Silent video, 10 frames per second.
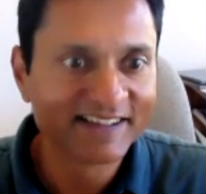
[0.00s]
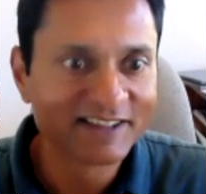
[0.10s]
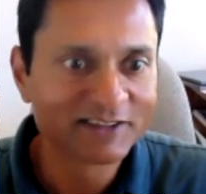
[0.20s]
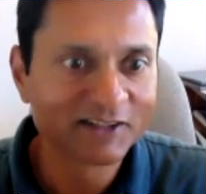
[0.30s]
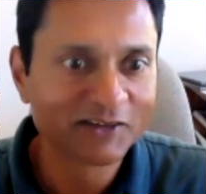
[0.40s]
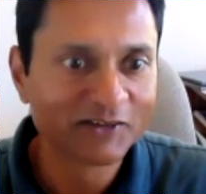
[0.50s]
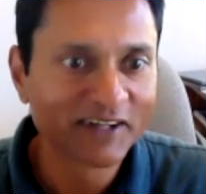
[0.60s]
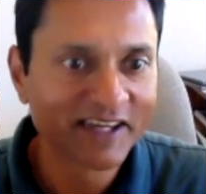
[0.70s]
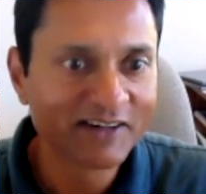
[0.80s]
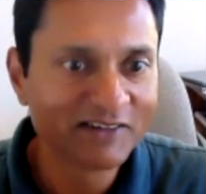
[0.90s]
uh, so
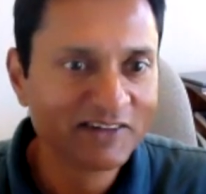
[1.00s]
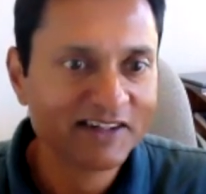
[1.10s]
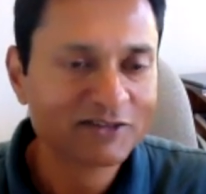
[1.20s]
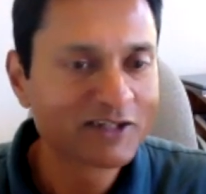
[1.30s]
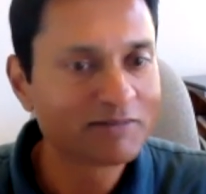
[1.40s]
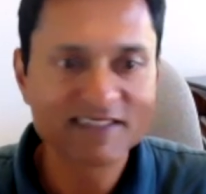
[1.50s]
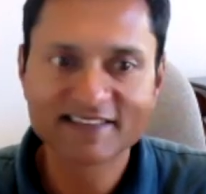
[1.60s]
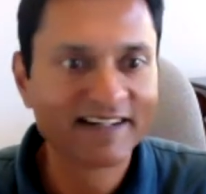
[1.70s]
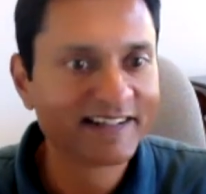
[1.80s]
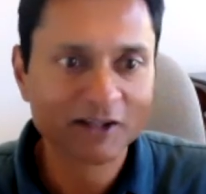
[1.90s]
you know, so I'm just
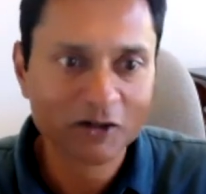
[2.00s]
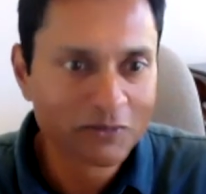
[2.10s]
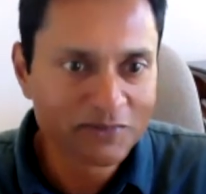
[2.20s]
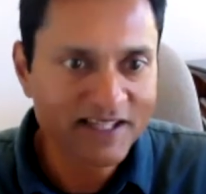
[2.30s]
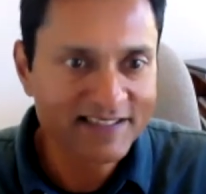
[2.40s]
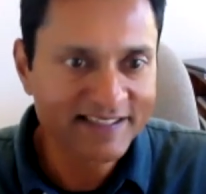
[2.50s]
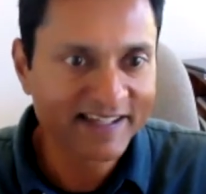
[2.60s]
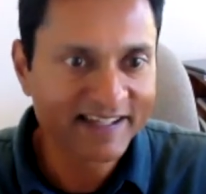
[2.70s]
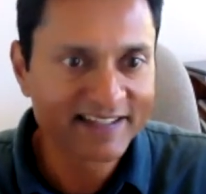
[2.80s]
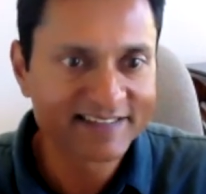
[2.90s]
learning the ropes as
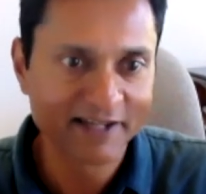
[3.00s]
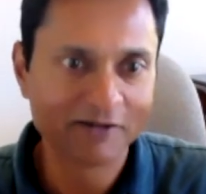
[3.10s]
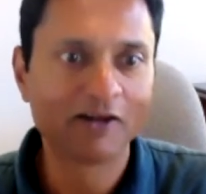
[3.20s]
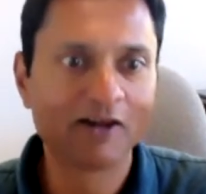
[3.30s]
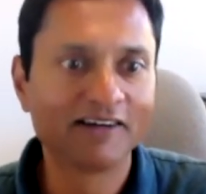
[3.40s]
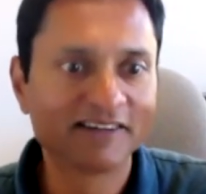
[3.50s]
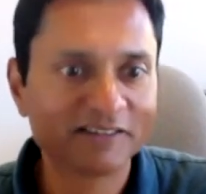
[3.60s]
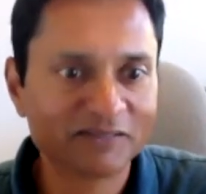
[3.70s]
I as I go along.